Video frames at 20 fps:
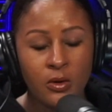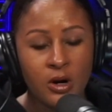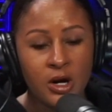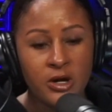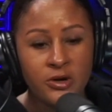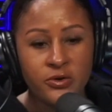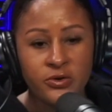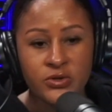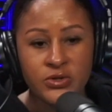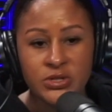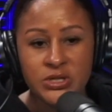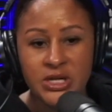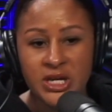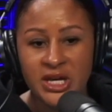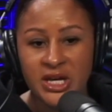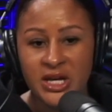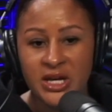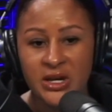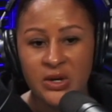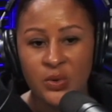
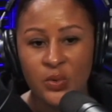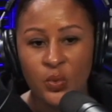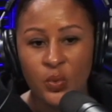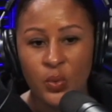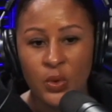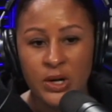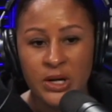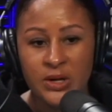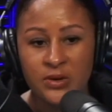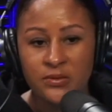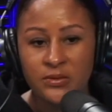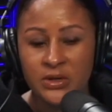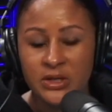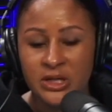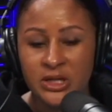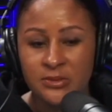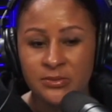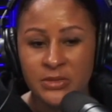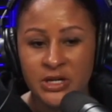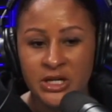understand what it
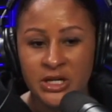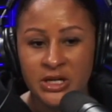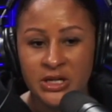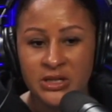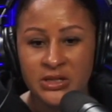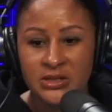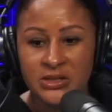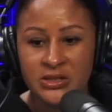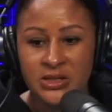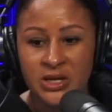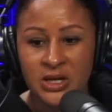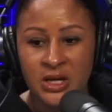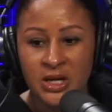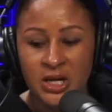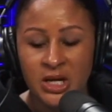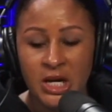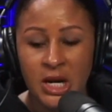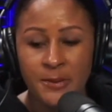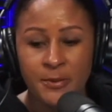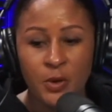really means.
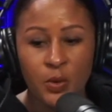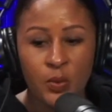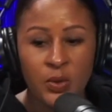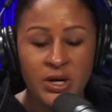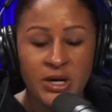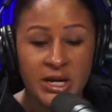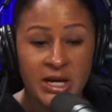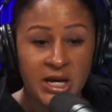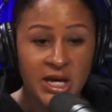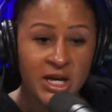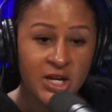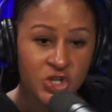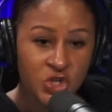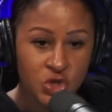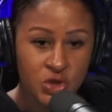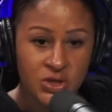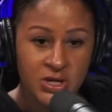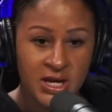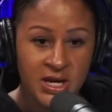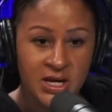Number one, to get
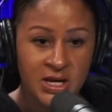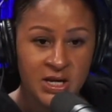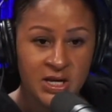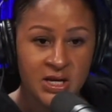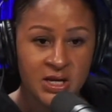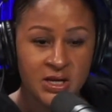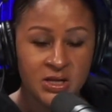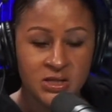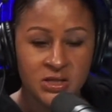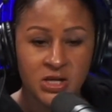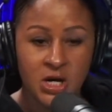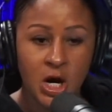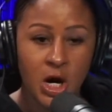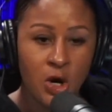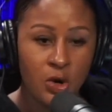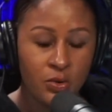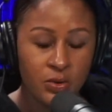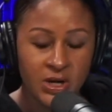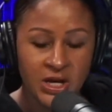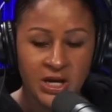your data, to
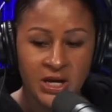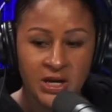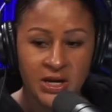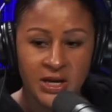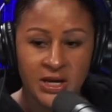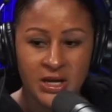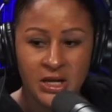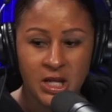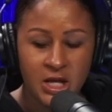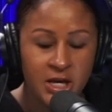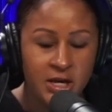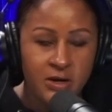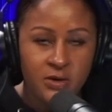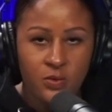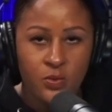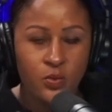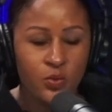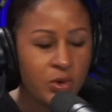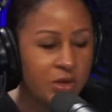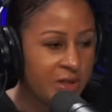own it, and
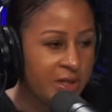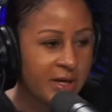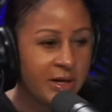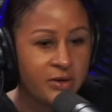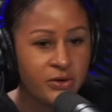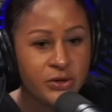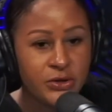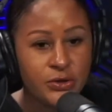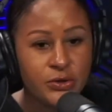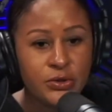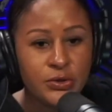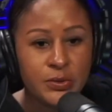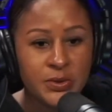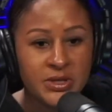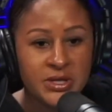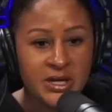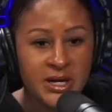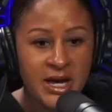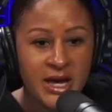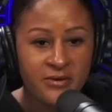what the hell do you do
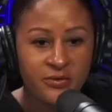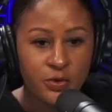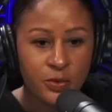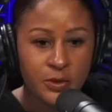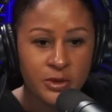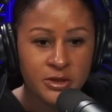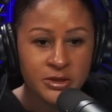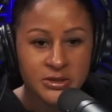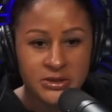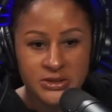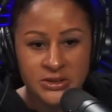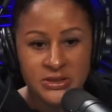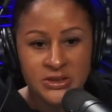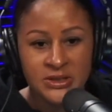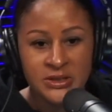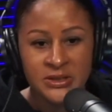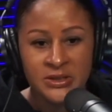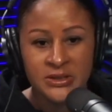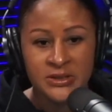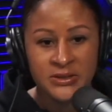with it afterwards?
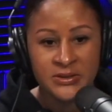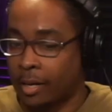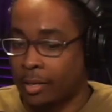Yeah.